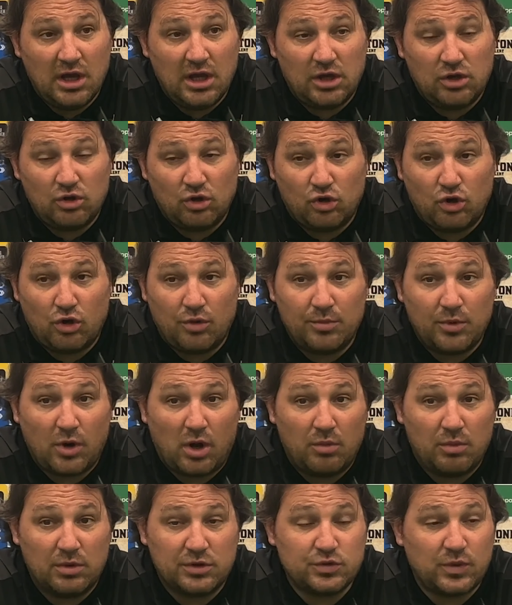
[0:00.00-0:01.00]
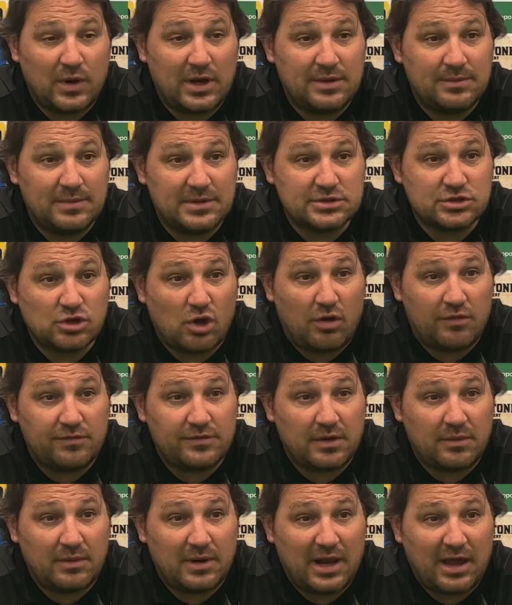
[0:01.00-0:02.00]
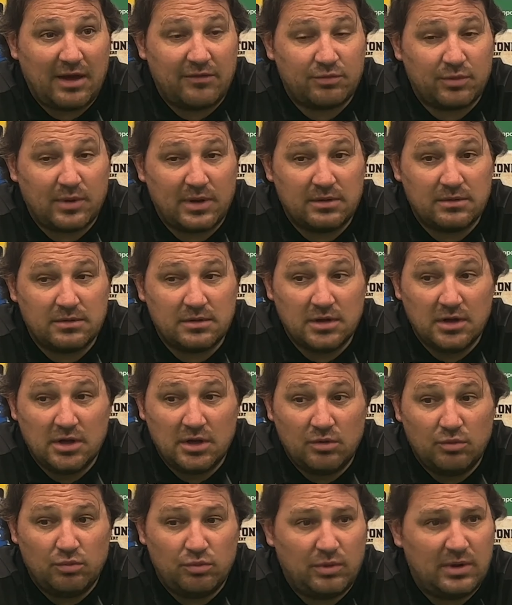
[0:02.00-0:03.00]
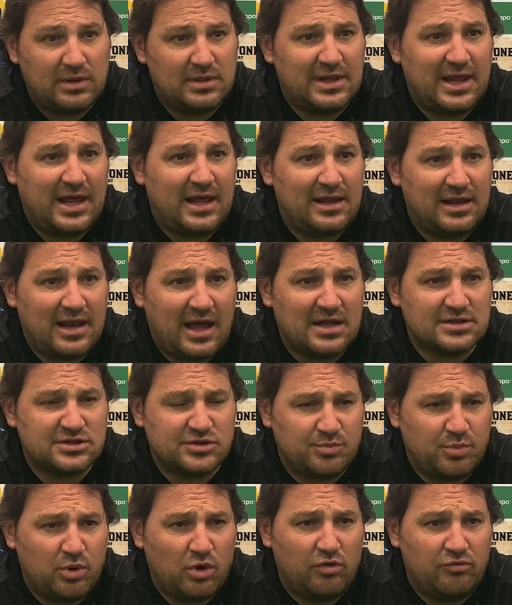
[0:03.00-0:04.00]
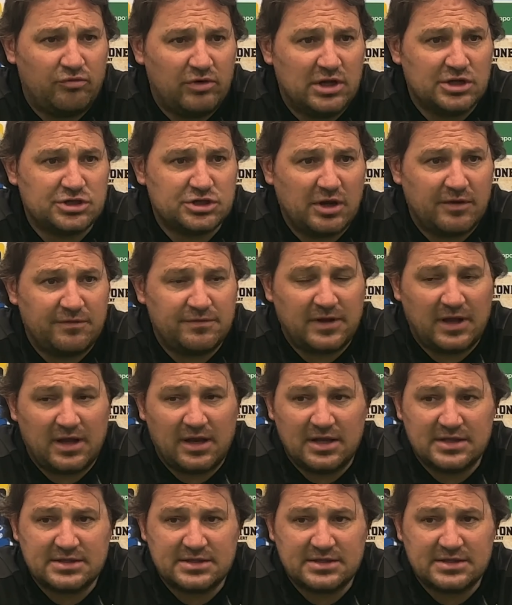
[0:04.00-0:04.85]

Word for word: You know, coming on with 20 minutes, half an hour left when when lads have put a real shift in.